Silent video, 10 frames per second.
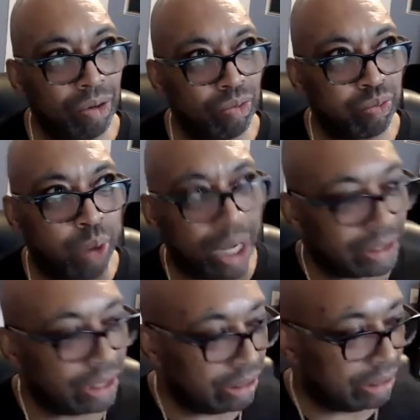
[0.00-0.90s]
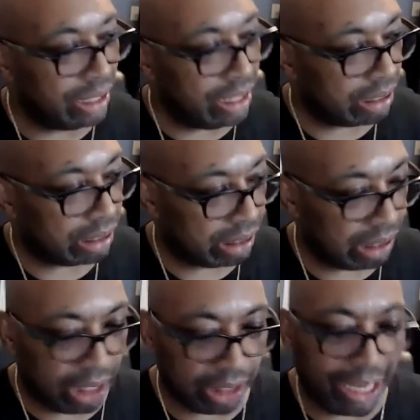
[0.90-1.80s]
What does this
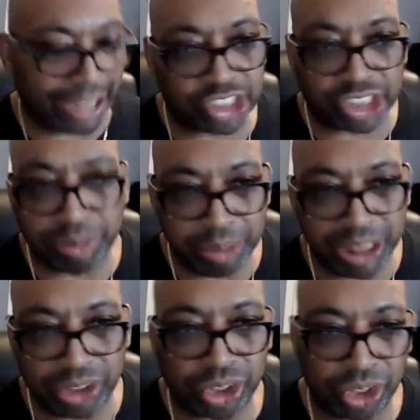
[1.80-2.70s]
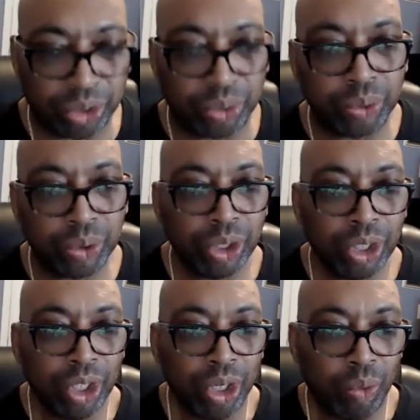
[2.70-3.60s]
election mean to you?
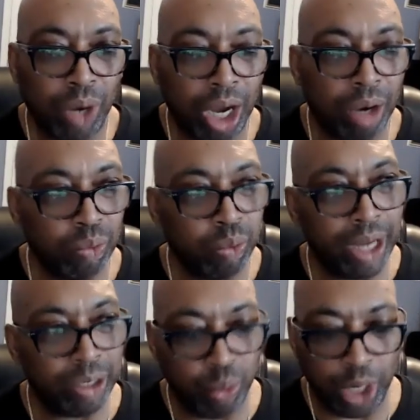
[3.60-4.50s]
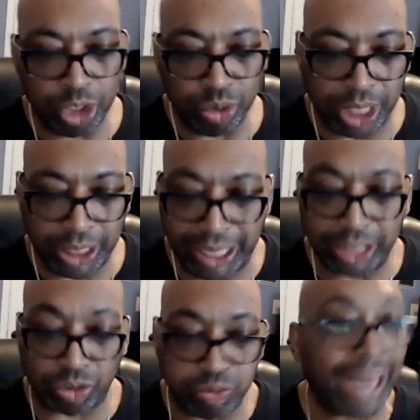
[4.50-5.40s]
Well, what do you think?
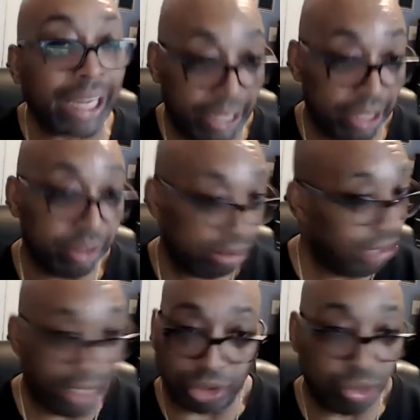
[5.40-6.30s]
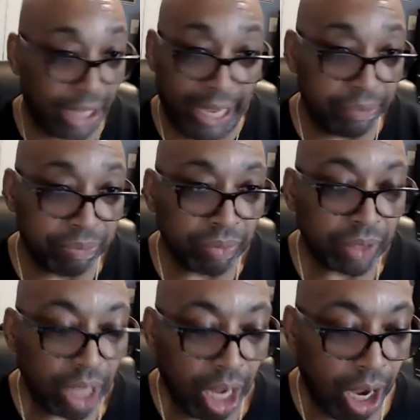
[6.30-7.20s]
There's a reckoning, as you said,
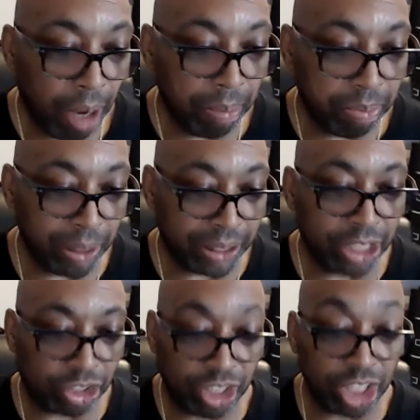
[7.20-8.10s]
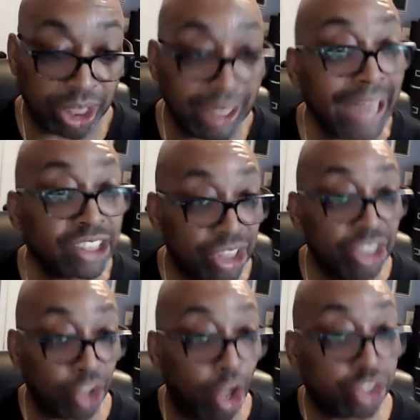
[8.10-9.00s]
but this election
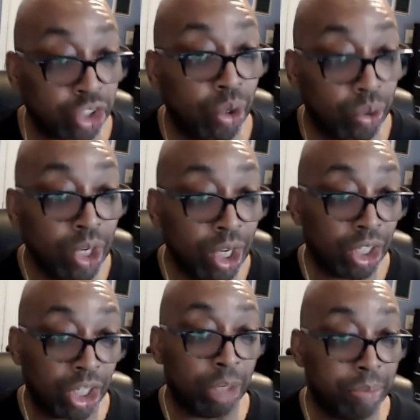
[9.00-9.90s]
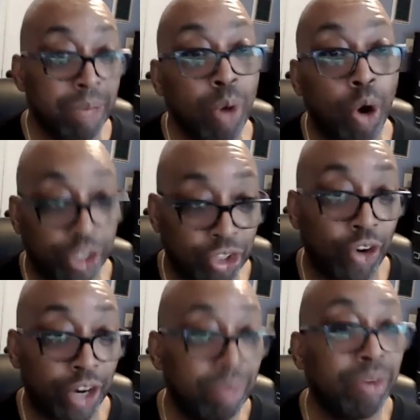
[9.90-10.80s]
is also going to be a
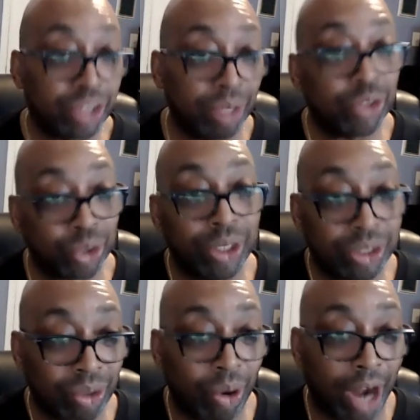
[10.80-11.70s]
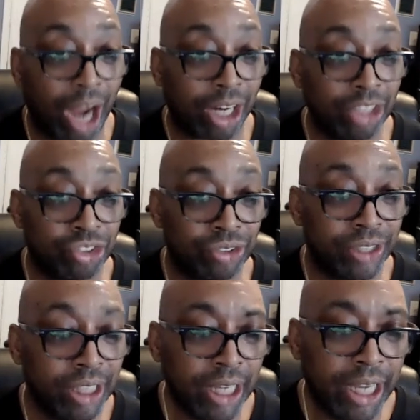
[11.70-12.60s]
moratorium of some sorts on our country.
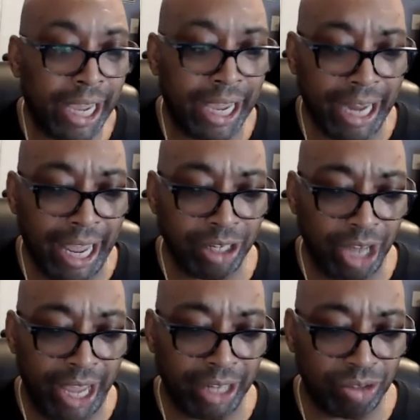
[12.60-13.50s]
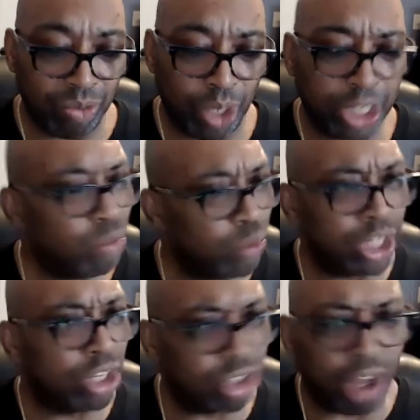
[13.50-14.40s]
And what are
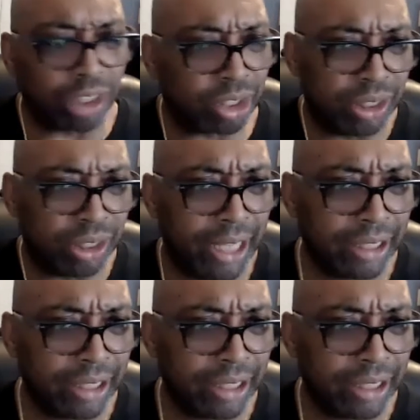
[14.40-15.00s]
your thoughts on that?